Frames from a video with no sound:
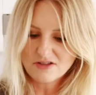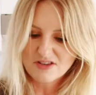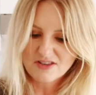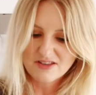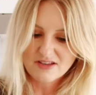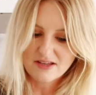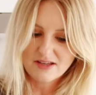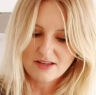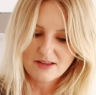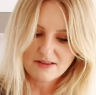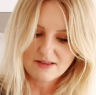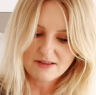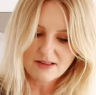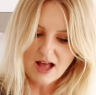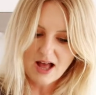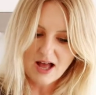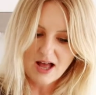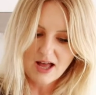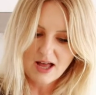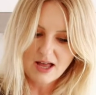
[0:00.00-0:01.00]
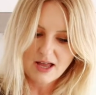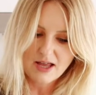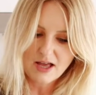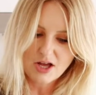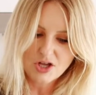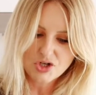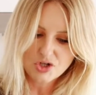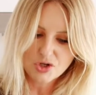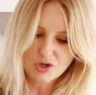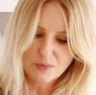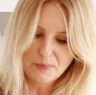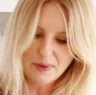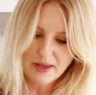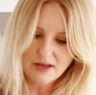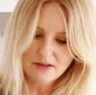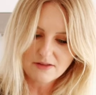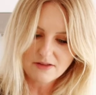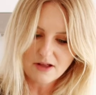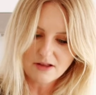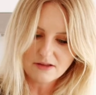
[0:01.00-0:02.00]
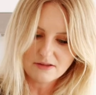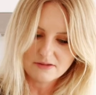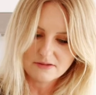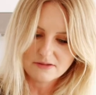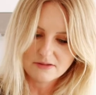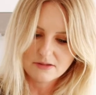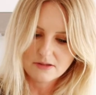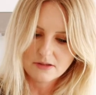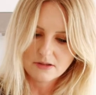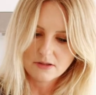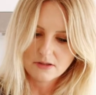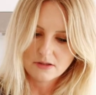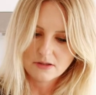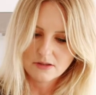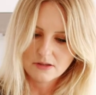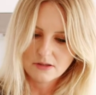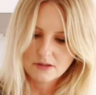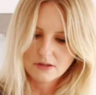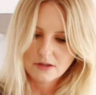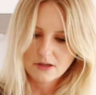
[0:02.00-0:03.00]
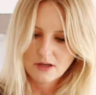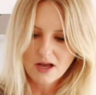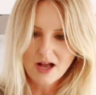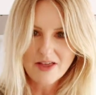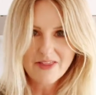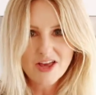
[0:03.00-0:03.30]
just because I adore pink salt. And